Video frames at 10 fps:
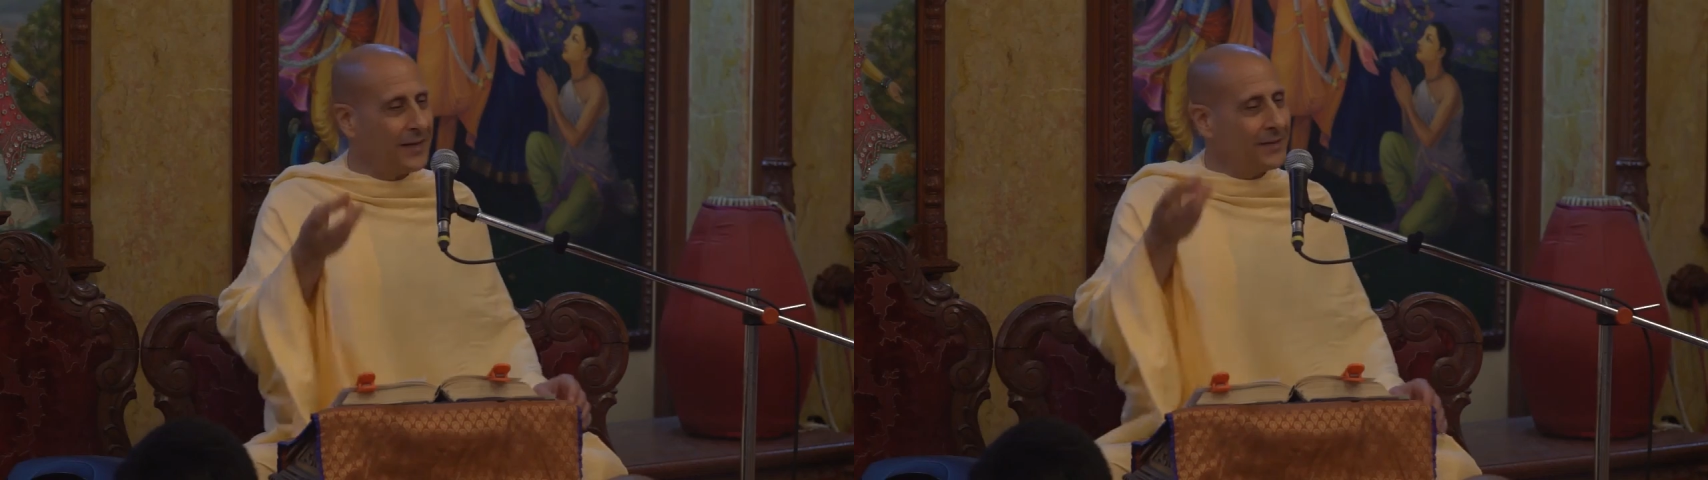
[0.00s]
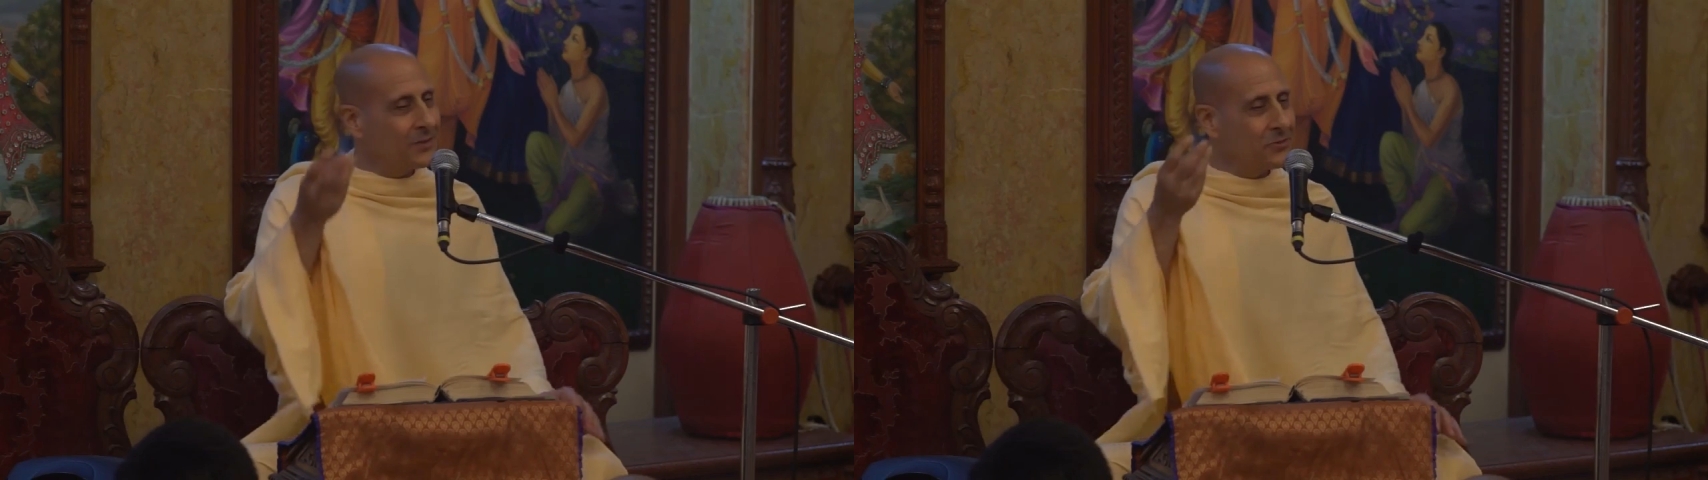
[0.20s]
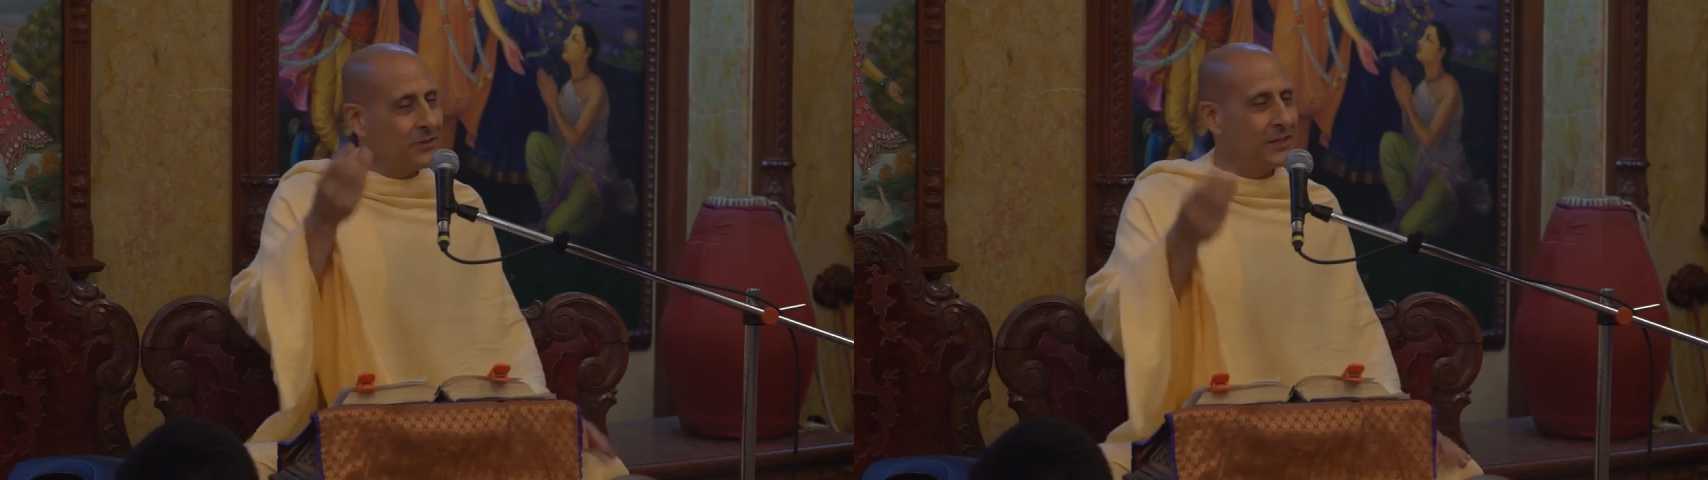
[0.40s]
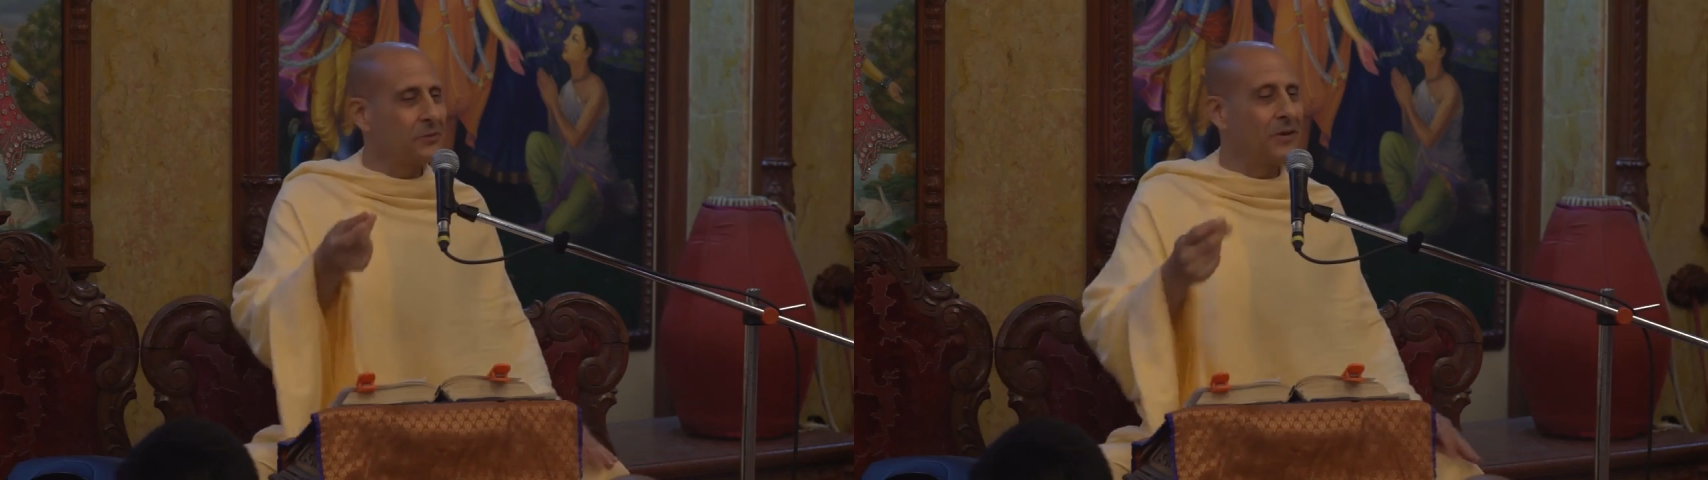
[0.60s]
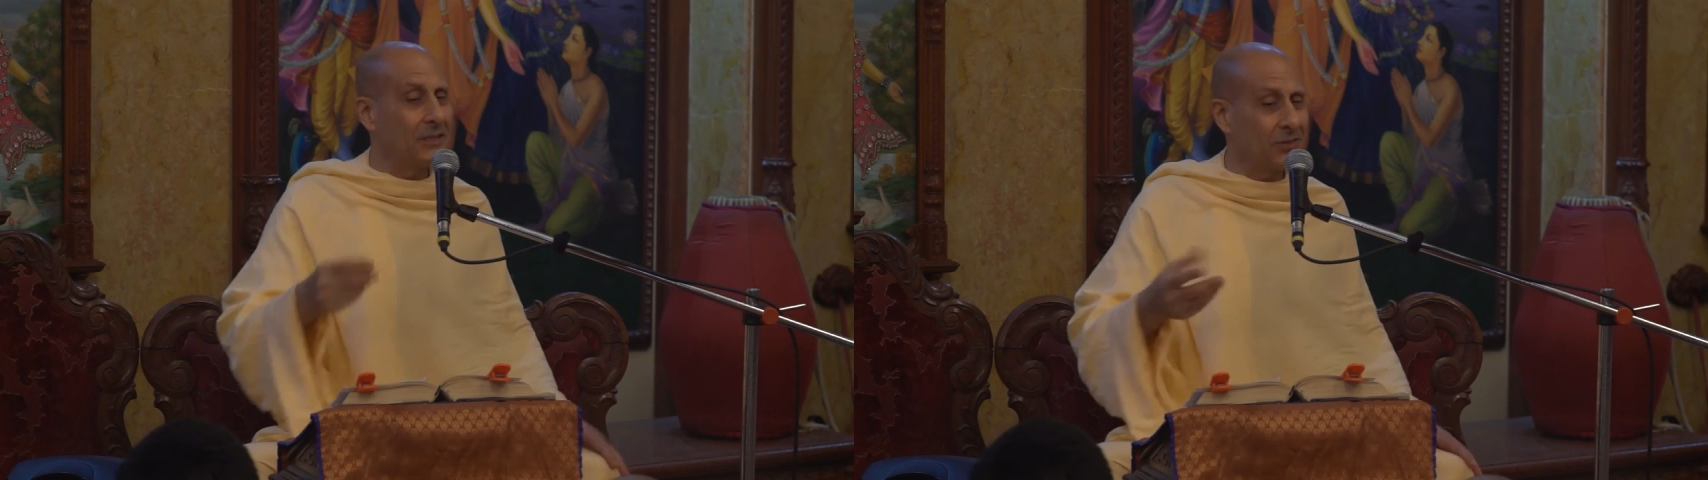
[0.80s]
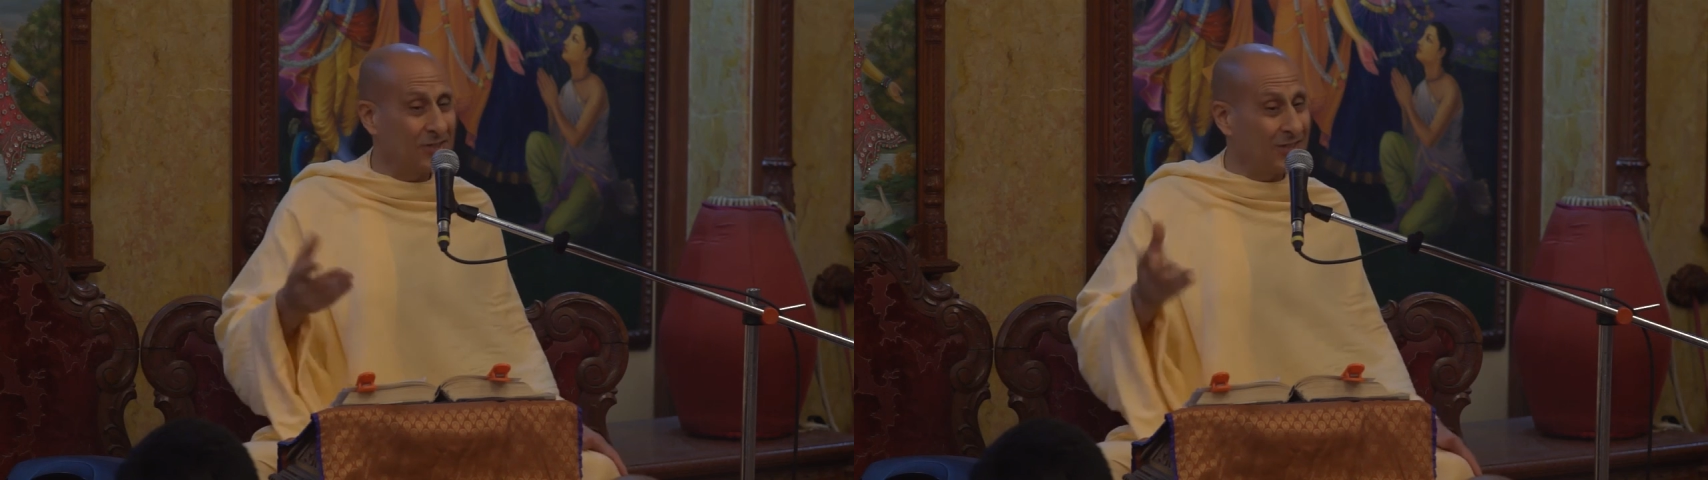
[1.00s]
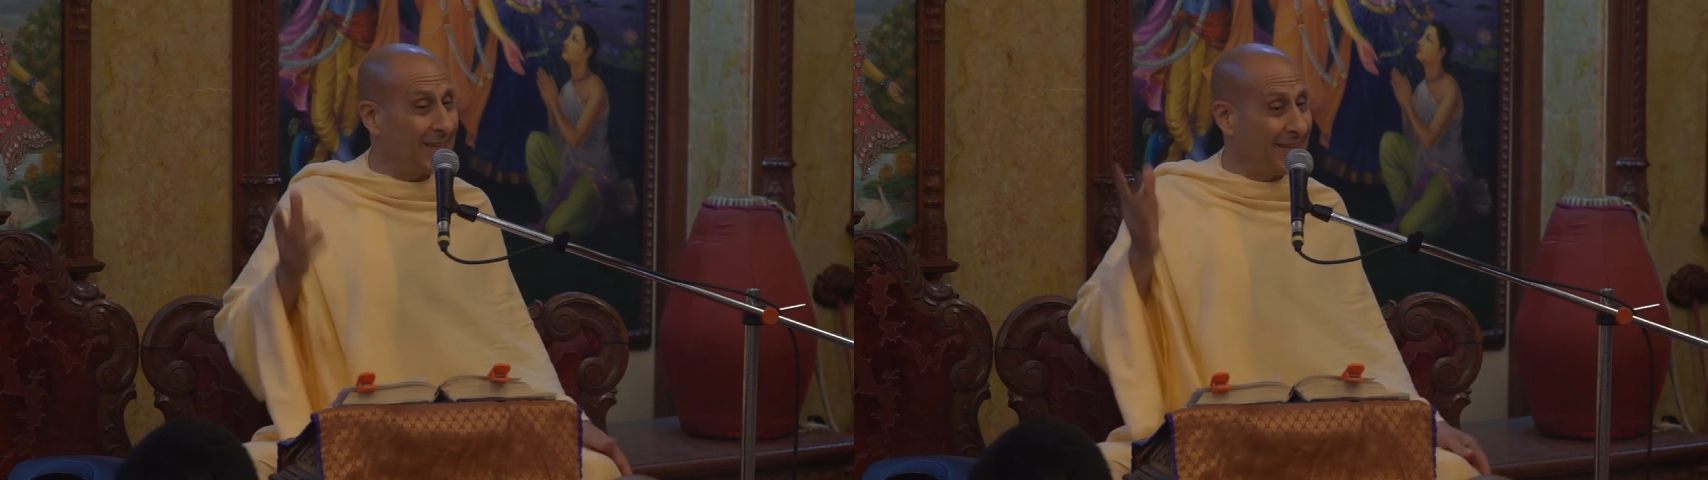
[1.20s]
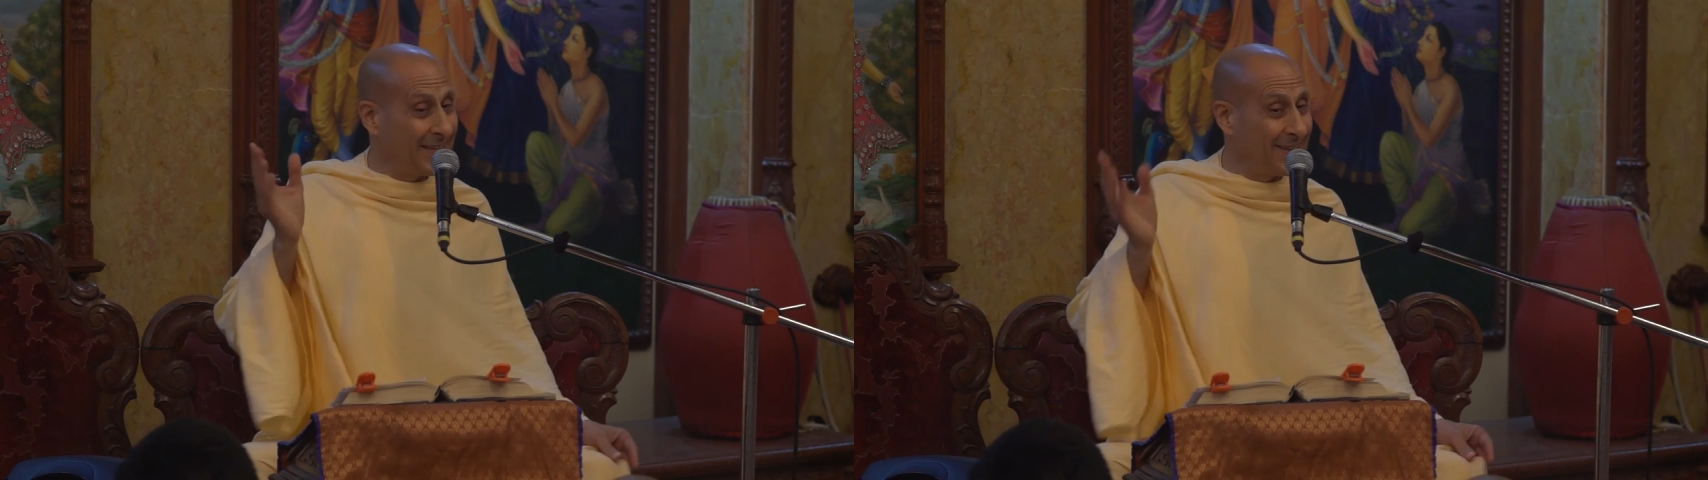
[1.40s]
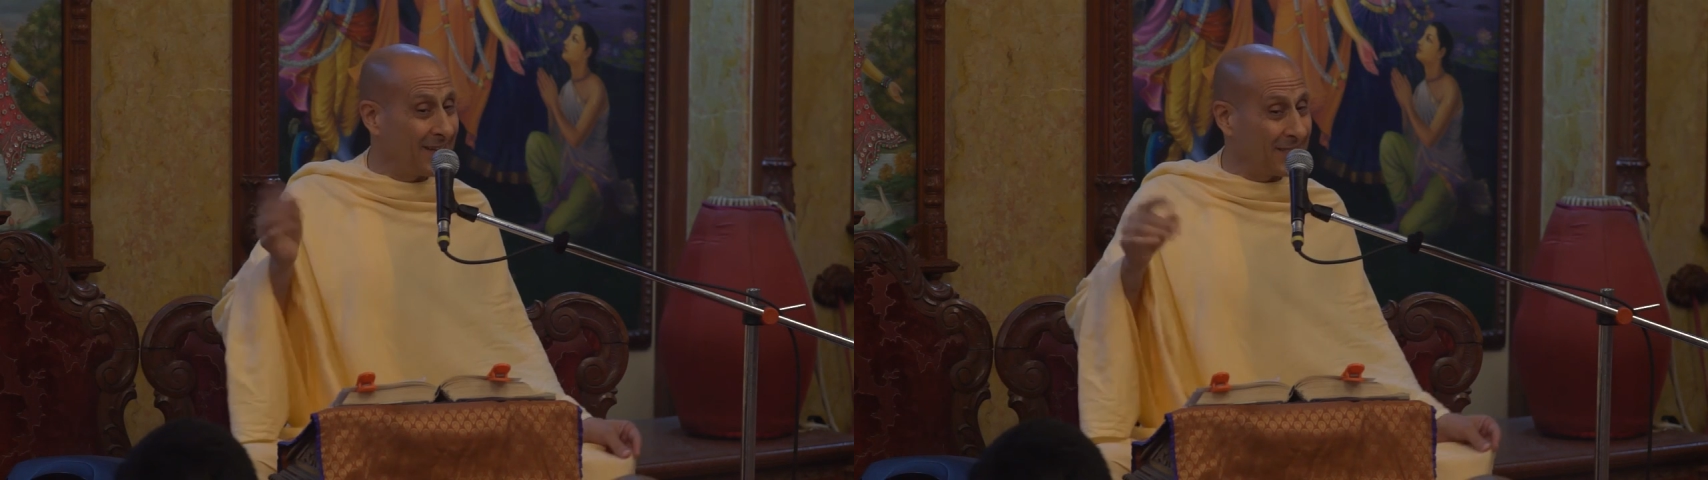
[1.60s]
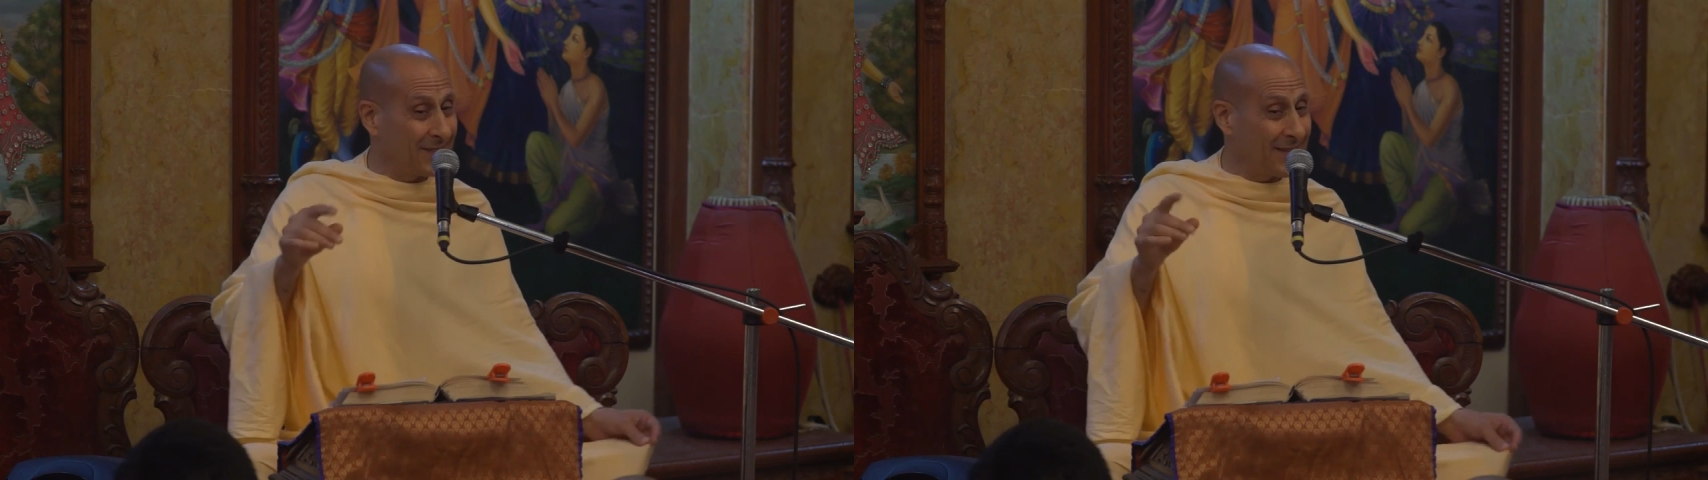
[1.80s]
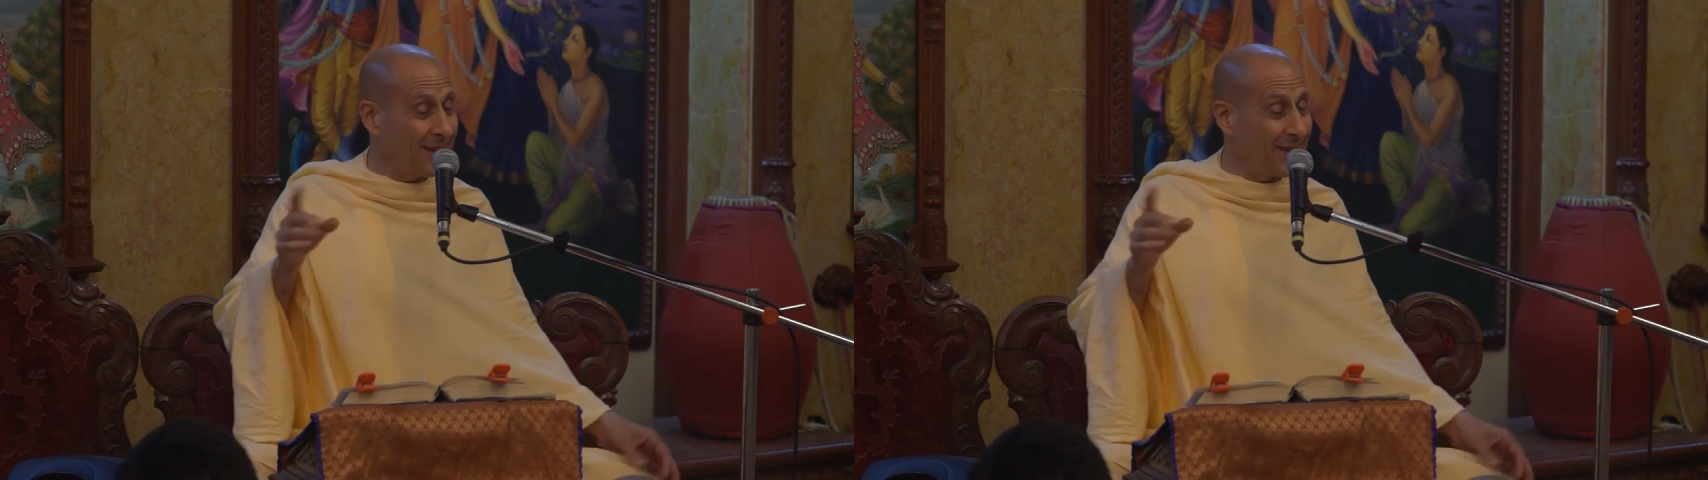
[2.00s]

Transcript: is Dhritarashtra sending us